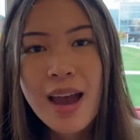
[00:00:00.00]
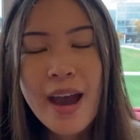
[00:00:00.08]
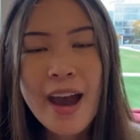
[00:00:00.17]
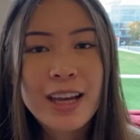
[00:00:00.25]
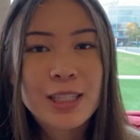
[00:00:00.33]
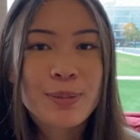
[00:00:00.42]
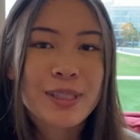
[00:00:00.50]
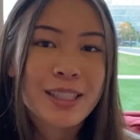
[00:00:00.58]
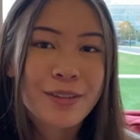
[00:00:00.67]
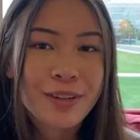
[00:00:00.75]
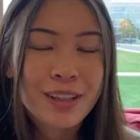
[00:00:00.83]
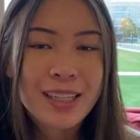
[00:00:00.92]
I
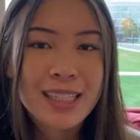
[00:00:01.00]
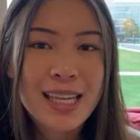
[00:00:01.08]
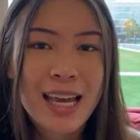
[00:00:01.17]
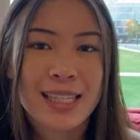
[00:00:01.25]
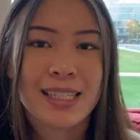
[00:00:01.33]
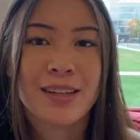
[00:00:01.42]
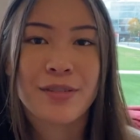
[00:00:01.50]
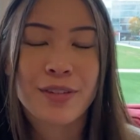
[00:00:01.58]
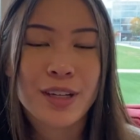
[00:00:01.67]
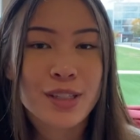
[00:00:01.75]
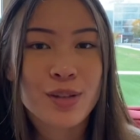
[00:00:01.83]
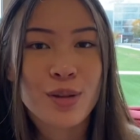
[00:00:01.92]
specifically test
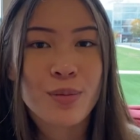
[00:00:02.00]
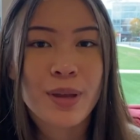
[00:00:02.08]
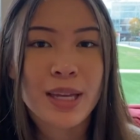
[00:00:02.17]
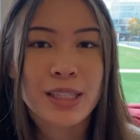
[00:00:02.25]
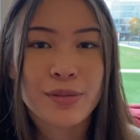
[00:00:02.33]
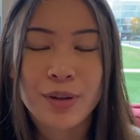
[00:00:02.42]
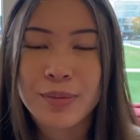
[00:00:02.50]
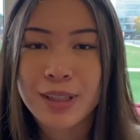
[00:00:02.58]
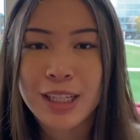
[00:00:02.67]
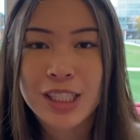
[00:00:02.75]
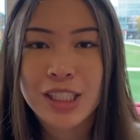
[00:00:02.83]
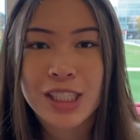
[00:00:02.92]
different toothpaste
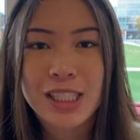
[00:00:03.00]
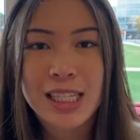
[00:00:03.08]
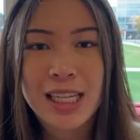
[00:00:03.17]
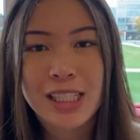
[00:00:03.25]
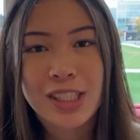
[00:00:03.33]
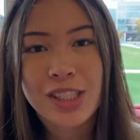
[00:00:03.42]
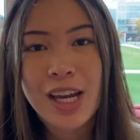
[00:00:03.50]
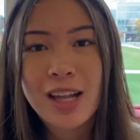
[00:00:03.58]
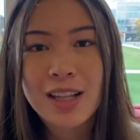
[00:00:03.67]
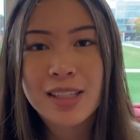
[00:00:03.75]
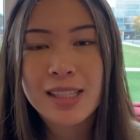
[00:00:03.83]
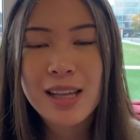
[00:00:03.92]
formulations and
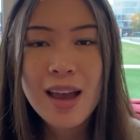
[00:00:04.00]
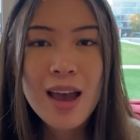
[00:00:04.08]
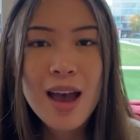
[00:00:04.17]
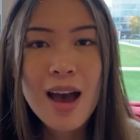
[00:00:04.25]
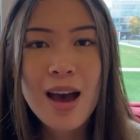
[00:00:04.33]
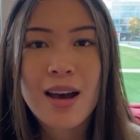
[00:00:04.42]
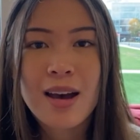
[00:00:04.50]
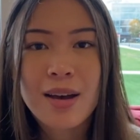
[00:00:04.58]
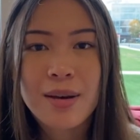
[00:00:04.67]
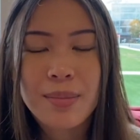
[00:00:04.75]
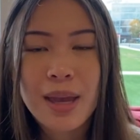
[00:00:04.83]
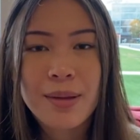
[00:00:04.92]
gels,
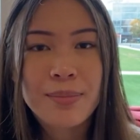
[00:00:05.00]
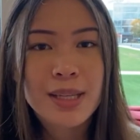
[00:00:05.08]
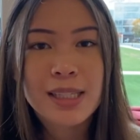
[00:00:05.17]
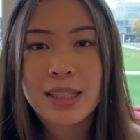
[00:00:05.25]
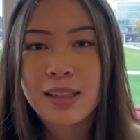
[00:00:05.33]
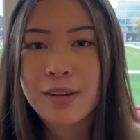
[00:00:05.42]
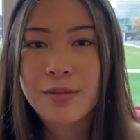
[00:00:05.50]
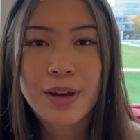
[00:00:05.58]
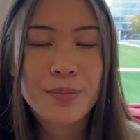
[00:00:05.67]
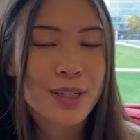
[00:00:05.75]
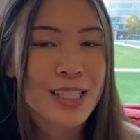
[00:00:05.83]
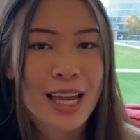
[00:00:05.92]
um, and basically
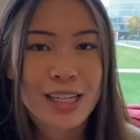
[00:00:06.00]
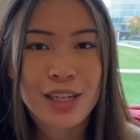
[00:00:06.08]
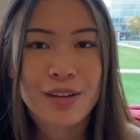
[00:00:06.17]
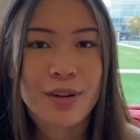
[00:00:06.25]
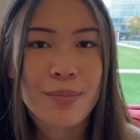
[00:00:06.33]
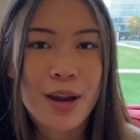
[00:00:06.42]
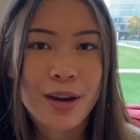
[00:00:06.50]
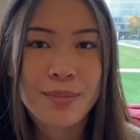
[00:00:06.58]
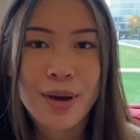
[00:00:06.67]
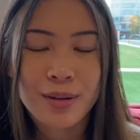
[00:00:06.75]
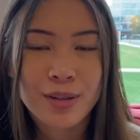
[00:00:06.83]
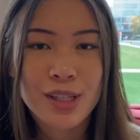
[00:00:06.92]
run protection and repair
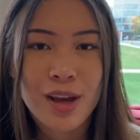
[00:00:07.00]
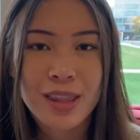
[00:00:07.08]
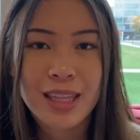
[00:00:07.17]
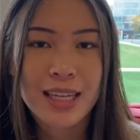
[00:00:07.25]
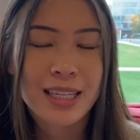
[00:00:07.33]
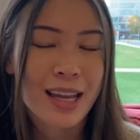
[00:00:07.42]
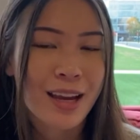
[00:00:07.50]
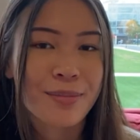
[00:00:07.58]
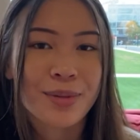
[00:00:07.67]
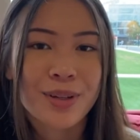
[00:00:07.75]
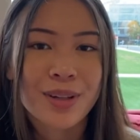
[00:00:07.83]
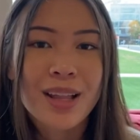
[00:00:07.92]
models on the
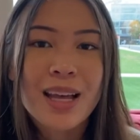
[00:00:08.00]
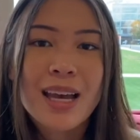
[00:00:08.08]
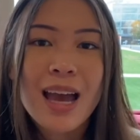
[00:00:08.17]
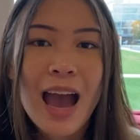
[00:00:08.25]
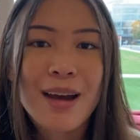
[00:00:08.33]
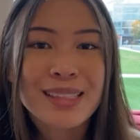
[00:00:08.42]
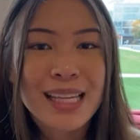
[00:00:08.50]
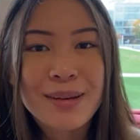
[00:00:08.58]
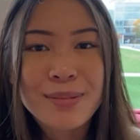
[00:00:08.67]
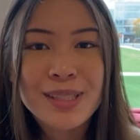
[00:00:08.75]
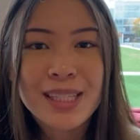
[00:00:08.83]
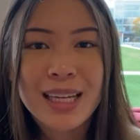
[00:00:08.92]
enamel. I was
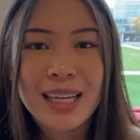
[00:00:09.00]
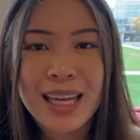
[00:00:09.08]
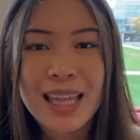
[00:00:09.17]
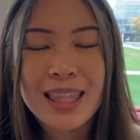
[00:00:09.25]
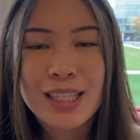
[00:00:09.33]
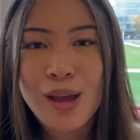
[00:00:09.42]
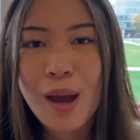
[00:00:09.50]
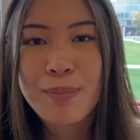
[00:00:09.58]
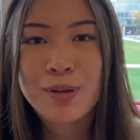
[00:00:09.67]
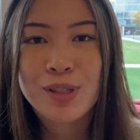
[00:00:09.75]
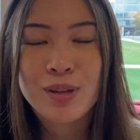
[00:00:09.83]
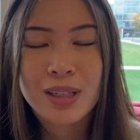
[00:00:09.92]
able to get this
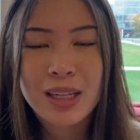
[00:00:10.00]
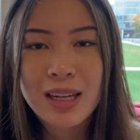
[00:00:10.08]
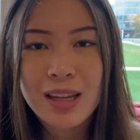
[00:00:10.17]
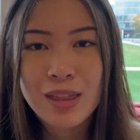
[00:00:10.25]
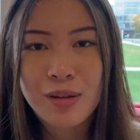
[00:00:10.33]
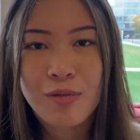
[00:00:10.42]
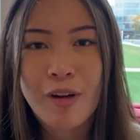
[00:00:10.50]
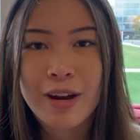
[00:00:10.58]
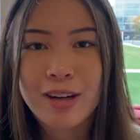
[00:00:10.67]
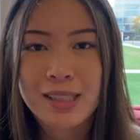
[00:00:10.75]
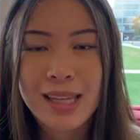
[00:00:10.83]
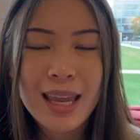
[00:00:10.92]
opportunity through
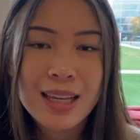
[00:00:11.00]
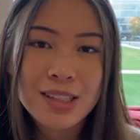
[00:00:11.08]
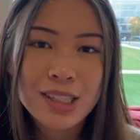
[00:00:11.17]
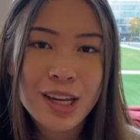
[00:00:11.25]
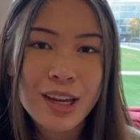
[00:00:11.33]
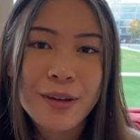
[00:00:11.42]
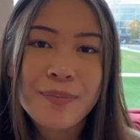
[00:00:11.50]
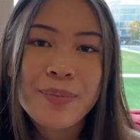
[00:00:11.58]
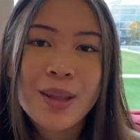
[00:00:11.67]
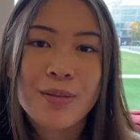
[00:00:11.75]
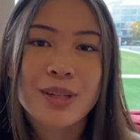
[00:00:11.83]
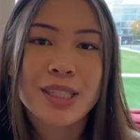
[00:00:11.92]
Rutgers Handshake,
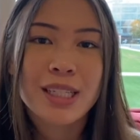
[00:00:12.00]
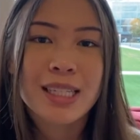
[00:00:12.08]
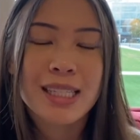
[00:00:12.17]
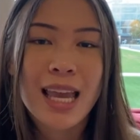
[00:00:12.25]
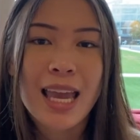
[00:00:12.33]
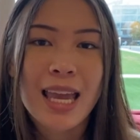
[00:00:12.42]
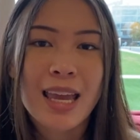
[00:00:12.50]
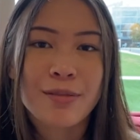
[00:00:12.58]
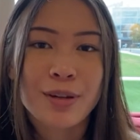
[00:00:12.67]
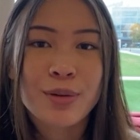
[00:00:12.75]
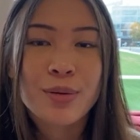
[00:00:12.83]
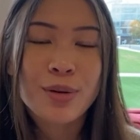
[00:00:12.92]
which is a
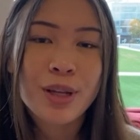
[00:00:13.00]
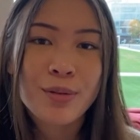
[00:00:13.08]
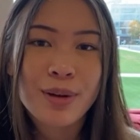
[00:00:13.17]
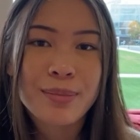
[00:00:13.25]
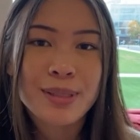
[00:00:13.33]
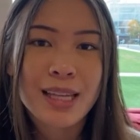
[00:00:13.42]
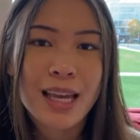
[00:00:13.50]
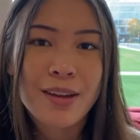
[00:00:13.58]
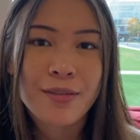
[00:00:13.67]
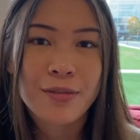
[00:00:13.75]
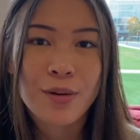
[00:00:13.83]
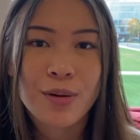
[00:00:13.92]
recruiting
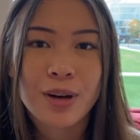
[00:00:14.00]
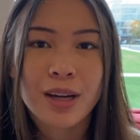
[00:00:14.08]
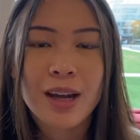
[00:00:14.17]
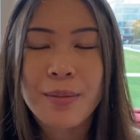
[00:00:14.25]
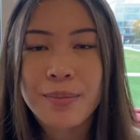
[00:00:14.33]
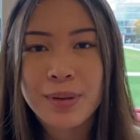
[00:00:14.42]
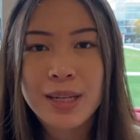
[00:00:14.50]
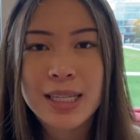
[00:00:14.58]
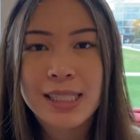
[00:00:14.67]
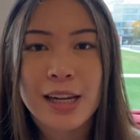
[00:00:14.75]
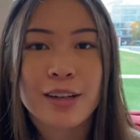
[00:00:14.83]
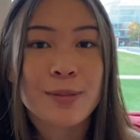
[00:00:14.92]
website for
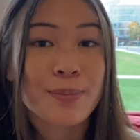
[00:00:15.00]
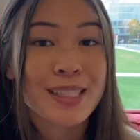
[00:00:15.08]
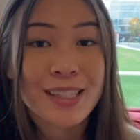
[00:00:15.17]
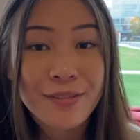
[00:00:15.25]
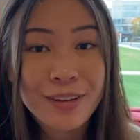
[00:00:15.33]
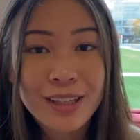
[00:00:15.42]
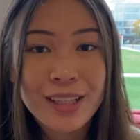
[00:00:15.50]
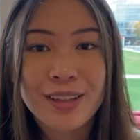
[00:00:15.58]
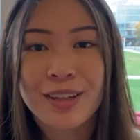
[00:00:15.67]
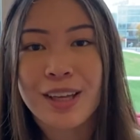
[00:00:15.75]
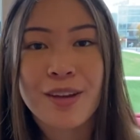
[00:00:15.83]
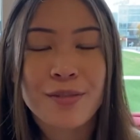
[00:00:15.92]
companies that are specifically
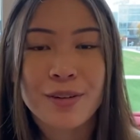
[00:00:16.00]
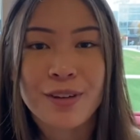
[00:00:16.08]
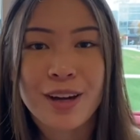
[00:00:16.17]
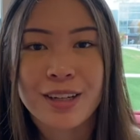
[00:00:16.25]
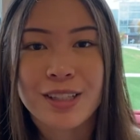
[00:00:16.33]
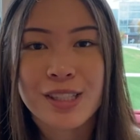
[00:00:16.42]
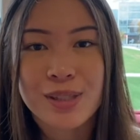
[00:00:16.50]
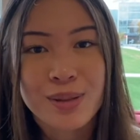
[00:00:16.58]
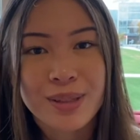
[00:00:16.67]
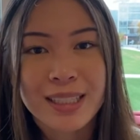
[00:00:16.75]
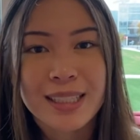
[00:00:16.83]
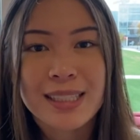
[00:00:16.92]
looking for Rutgers
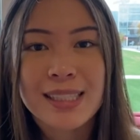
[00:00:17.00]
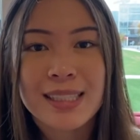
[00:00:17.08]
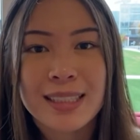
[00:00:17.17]
students.